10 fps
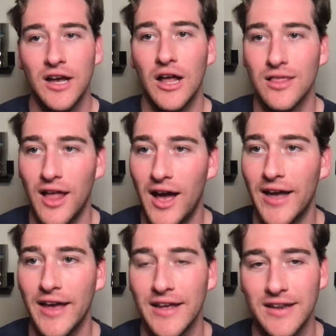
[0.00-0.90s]
a
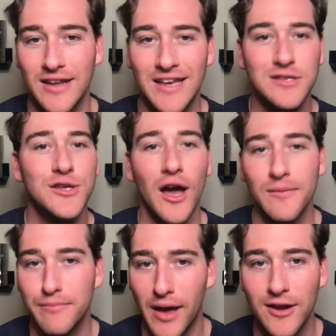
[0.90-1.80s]
lot, and he's
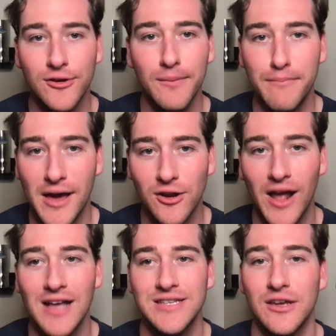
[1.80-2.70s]
gotten better and better
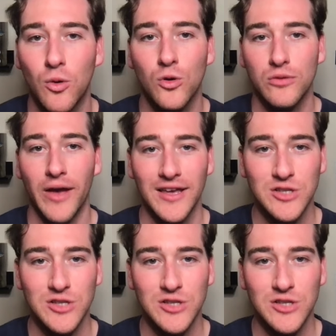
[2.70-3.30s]
as a quarterback.